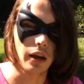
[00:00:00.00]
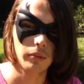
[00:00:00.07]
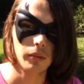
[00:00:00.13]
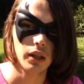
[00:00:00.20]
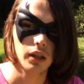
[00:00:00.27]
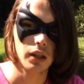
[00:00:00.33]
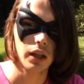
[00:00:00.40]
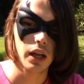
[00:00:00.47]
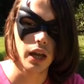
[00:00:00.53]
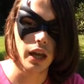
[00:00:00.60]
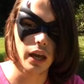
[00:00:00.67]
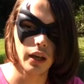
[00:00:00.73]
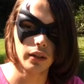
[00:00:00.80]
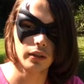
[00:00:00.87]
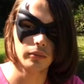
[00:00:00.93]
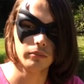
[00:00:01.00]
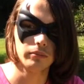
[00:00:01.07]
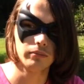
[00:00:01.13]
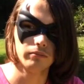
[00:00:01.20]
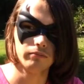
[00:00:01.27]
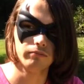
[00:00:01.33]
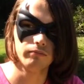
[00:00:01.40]
Yeah. And
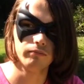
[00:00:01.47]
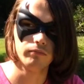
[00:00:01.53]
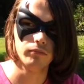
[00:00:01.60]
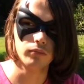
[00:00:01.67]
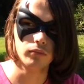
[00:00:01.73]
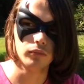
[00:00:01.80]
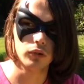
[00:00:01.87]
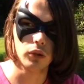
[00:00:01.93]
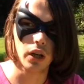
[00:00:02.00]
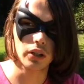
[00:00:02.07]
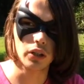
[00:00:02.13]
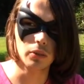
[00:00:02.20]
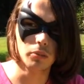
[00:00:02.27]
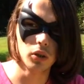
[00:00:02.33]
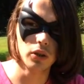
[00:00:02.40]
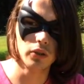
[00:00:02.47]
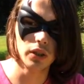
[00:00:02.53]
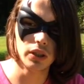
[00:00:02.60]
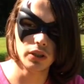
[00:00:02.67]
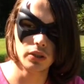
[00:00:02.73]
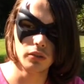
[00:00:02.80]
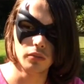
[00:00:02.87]
throughout the
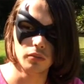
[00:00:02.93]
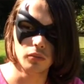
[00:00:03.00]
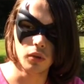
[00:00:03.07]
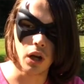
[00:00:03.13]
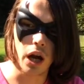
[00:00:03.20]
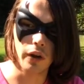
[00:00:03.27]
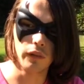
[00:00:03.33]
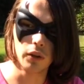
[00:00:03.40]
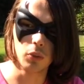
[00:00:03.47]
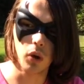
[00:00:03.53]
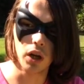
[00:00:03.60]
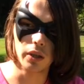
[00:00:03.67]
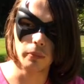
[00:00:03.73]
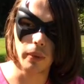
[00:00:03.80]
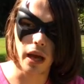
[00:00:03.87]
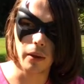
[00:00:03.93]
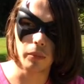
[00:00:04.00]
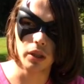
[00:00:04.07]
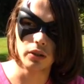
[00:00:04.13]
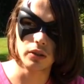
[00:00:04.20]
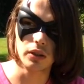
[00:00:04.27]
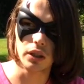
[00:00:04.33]
movie, Alfred wanted
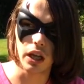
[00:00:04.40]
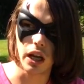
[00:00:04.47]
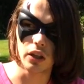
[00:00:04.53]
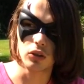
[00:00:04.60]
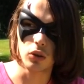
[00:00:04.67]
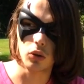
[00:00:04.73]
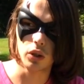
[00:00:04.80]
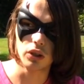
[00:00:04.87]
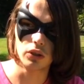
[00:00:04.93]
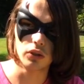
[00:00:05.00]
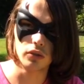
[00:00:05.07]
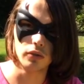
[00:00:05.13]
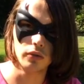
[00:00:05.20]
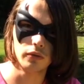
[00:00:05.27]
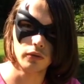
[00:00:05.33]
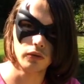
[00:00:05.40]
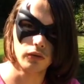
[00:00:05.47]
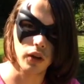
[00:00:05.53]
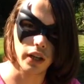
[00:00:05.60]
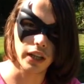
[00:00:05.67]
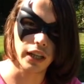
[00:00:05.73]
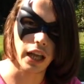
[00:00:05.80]
Batman, as always, to
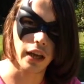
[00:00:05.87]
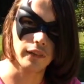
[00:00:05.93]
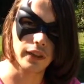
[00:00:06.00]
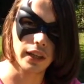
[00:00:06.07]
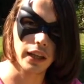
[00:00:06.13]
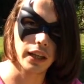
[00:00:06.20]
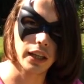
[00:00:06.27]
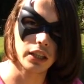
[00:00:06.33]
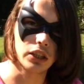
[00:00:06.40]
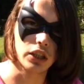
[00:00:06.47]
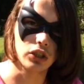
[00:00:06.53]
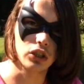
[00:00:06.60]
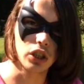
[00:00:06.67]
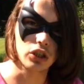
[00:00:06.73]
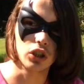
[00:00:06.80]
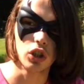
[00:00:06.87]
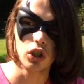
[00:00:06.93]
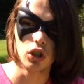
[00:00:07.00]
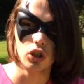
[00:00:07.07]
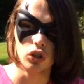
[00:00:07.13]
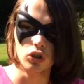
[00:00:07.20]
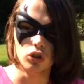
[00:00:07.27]
fucking have kids and just
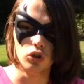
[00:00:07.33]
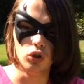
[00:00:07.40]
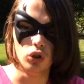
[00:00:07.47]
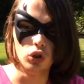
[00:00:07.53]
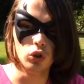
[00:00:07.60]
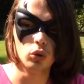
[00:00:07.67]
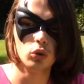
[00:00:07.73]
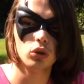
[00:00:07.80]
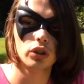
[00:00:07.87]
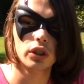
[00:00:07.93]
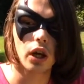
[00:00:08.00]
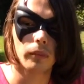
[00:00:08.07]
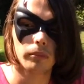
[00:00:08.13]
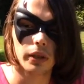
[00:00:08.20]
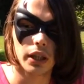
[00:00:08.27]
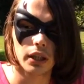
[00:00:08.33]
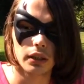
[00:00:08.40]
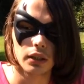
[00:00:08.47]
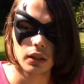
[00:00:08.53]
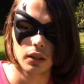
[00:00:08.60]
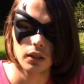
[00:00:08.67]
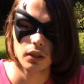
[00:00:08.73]
do
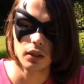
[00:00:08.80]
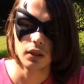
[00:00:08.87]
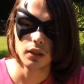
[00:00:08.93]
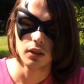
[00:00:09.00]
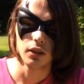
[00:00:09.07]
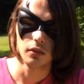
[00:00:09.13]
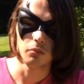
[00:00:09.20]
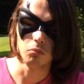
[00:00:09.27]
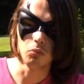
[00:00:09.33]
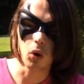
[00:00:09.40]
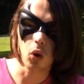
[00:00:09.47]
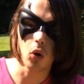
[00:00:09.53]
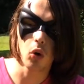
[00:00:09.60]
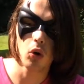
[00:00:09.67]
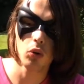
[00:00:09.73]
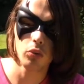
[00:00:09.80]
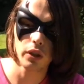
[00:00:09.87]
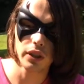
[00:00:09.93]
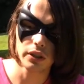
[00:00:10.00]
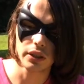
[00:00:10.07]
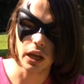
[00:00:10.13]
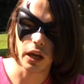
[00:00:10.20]
something more
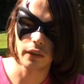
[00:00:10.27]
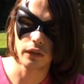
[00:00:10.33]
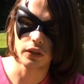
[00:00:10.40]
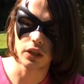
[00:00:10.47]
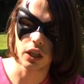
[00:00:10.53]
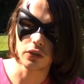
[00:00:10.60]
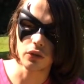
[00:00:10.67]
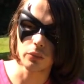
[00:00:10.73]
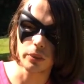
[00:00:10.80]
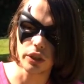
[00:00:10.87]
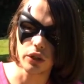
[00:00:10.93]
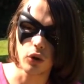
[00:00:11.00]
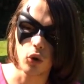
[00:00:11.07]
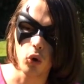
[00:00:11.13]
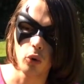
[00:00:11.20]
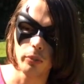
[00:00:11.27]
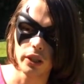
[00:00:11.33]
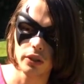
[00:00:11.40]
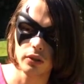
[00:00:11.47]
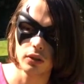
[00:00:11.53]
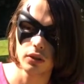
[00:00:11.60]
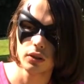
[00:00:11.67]
with his life besides for be a hermit.